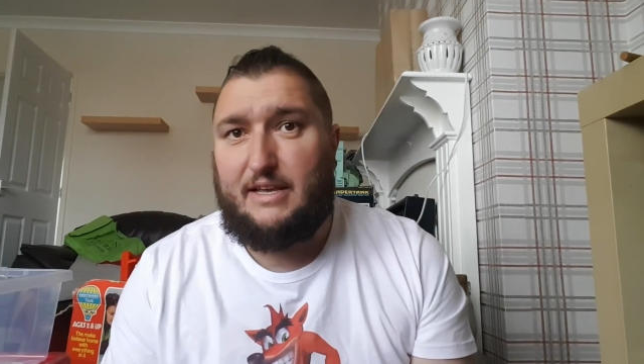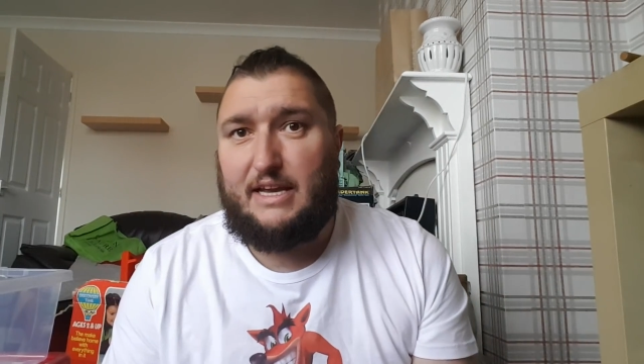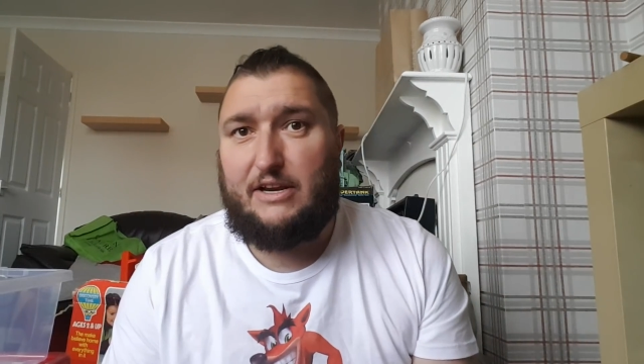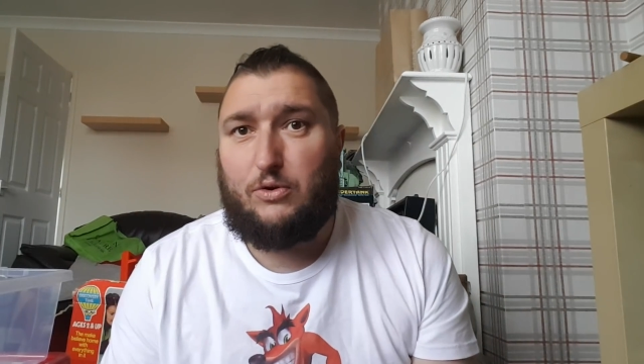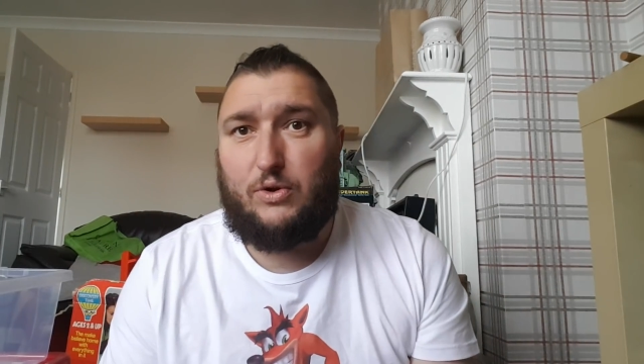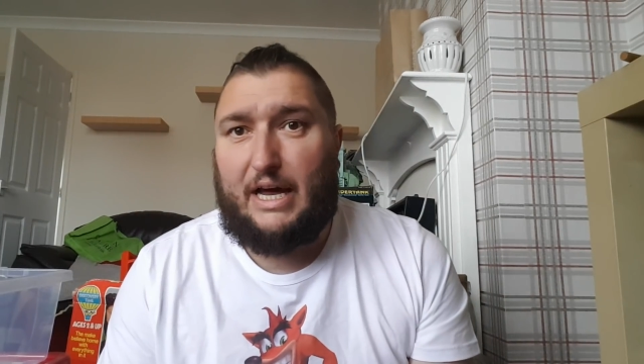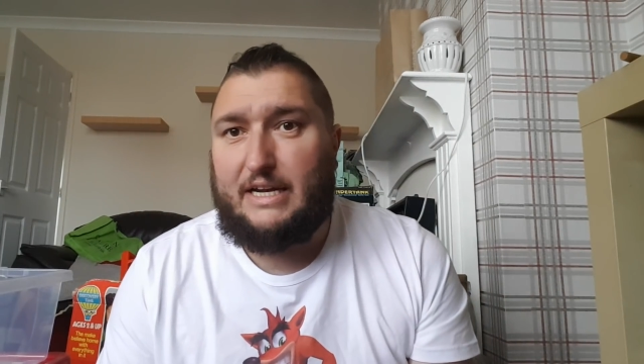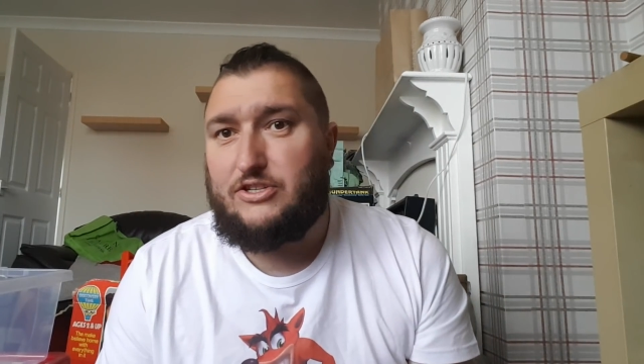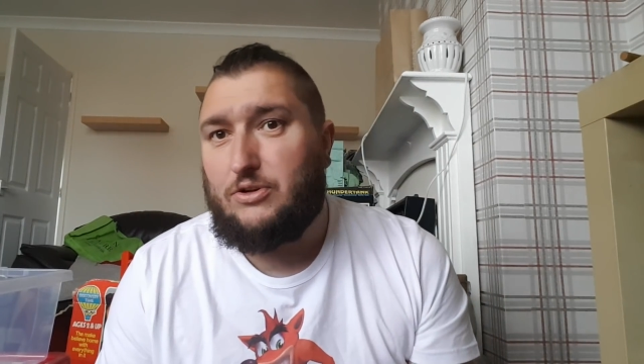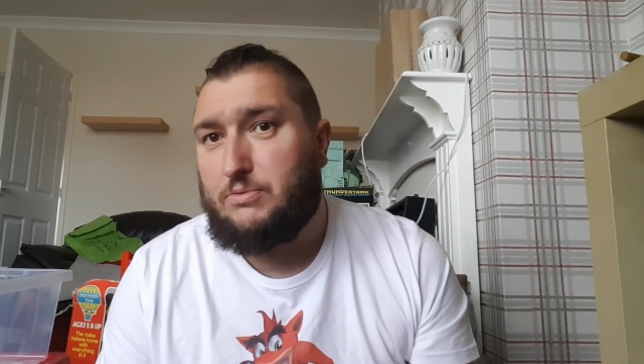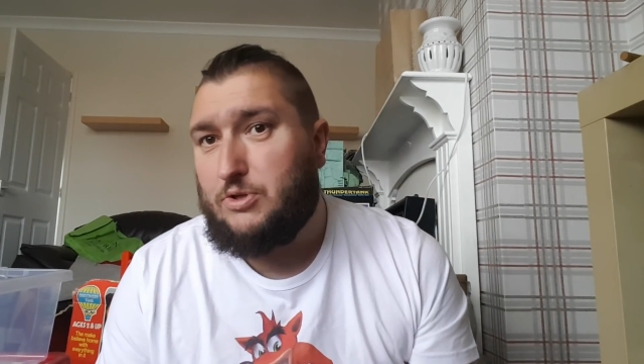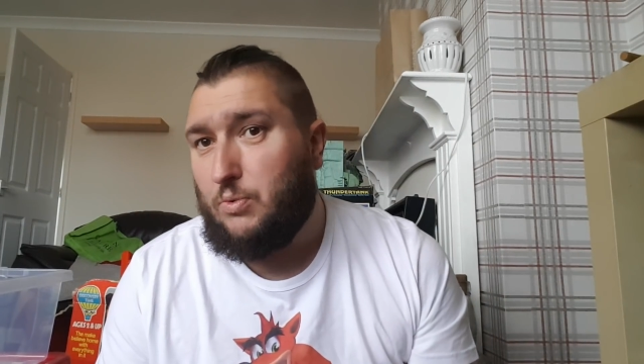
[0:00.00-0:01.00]
it all
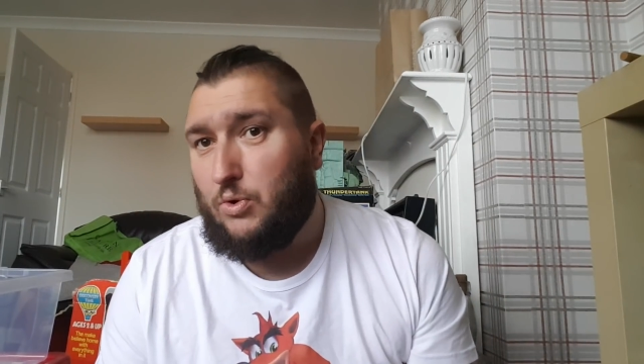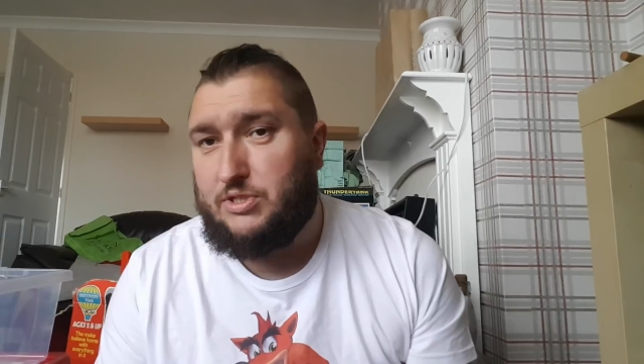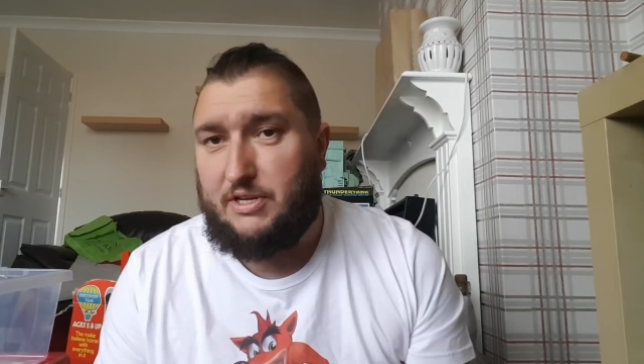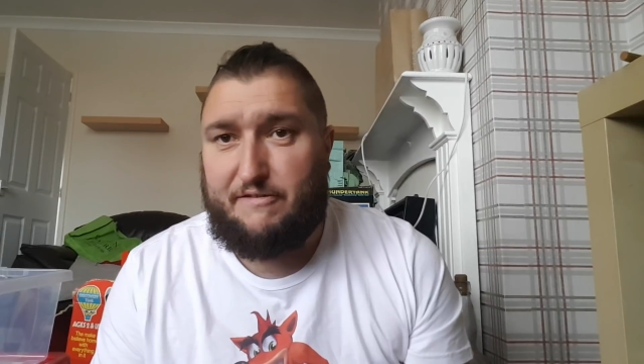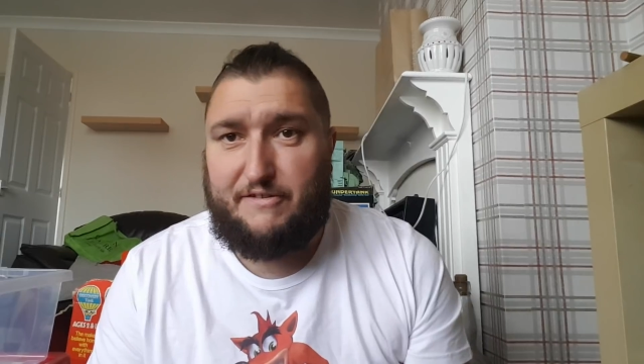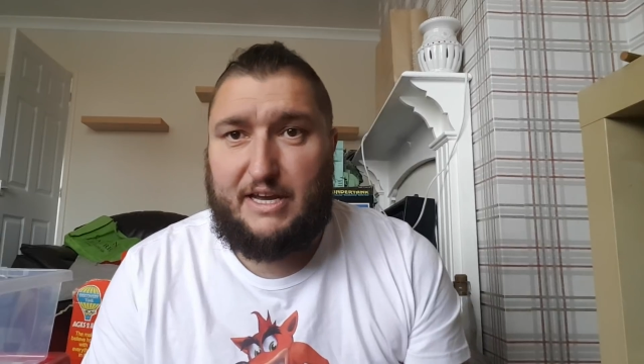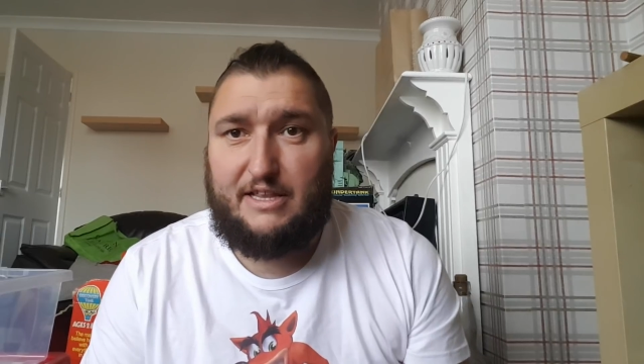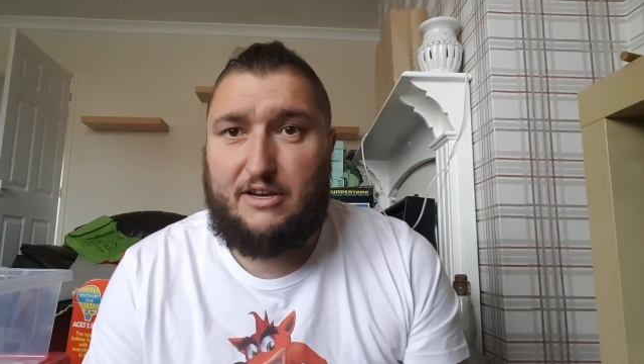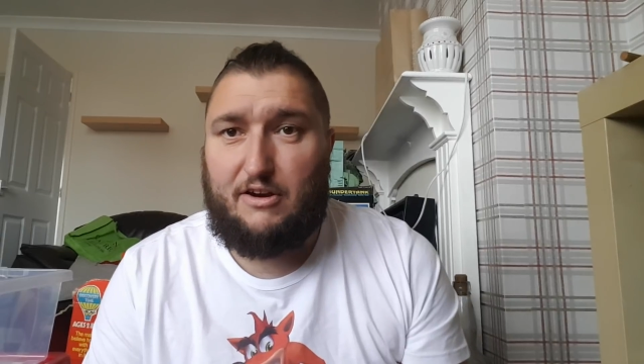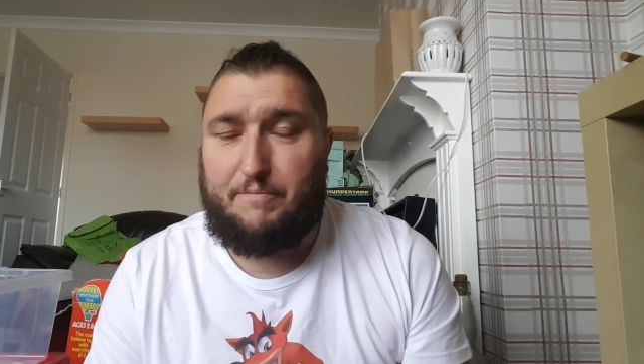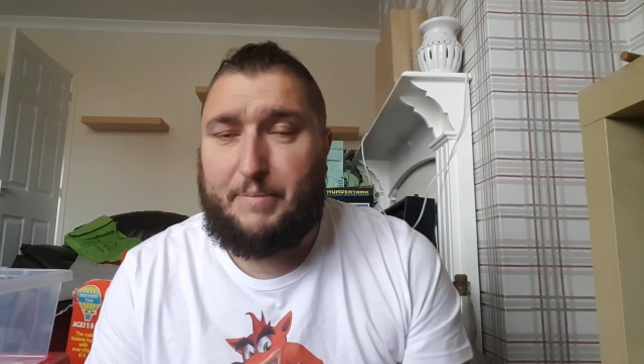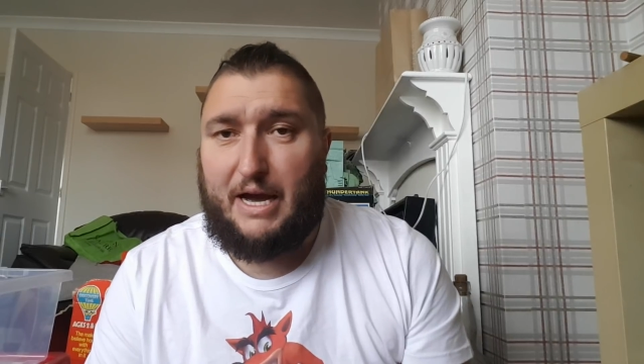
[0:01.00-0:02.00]
adds up towards the fee that
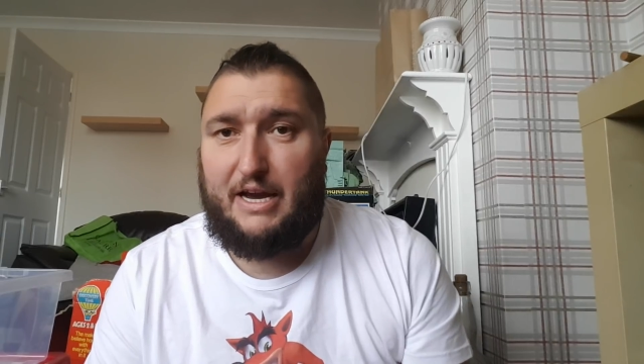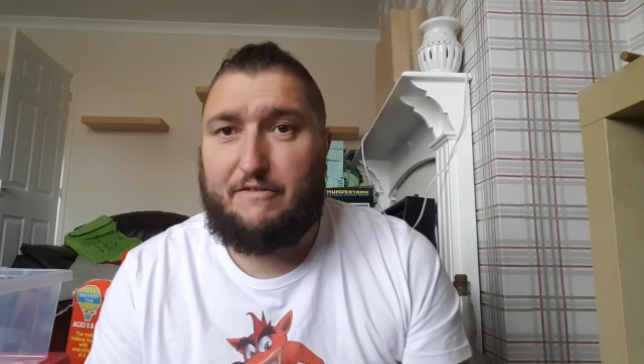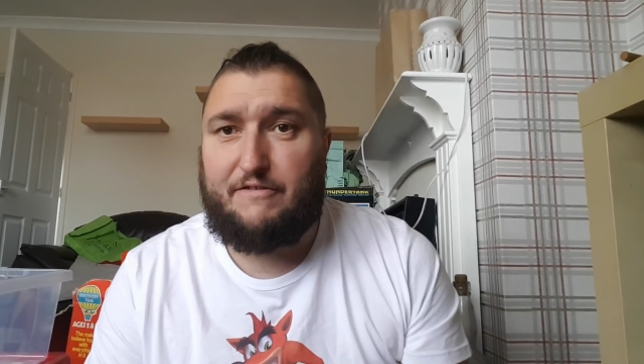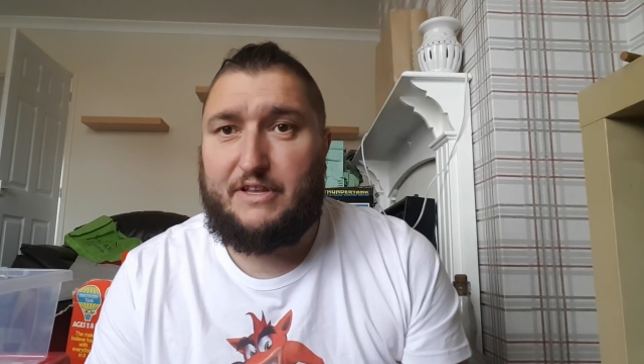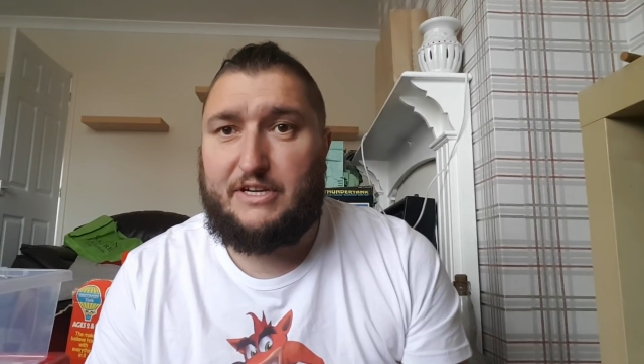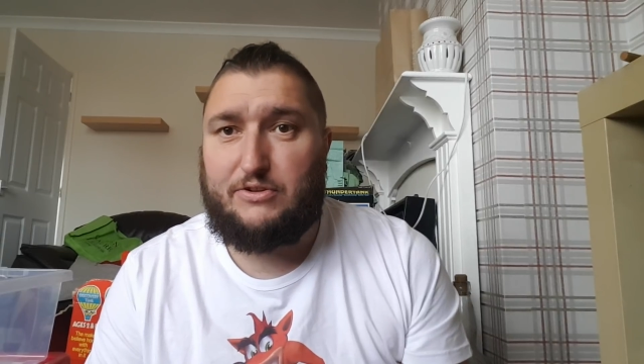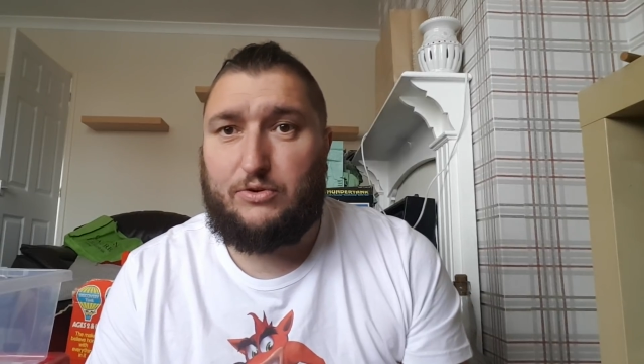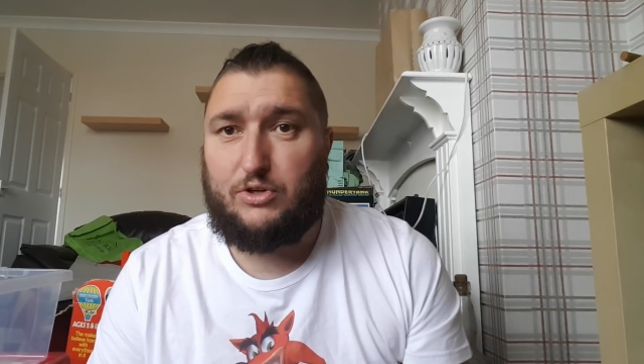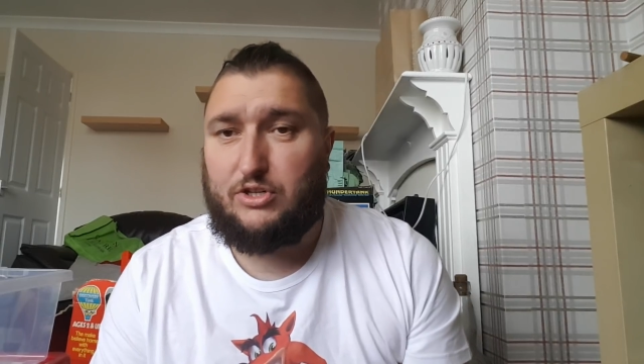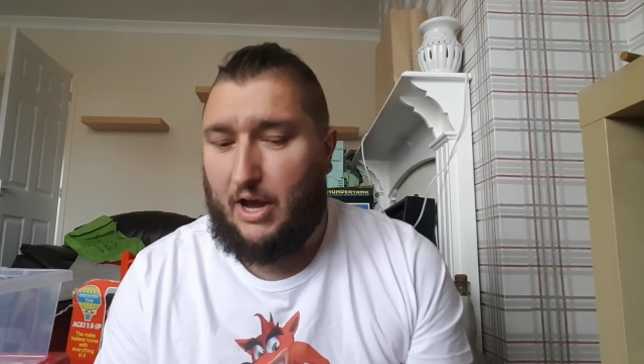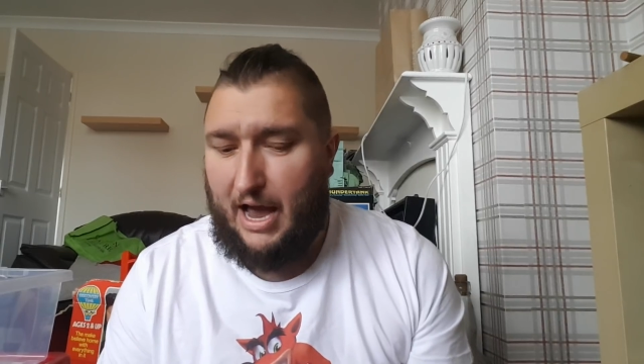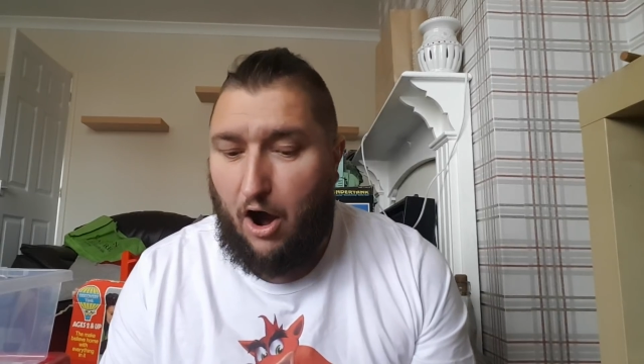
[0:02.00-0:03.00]
I've paid for this all. Because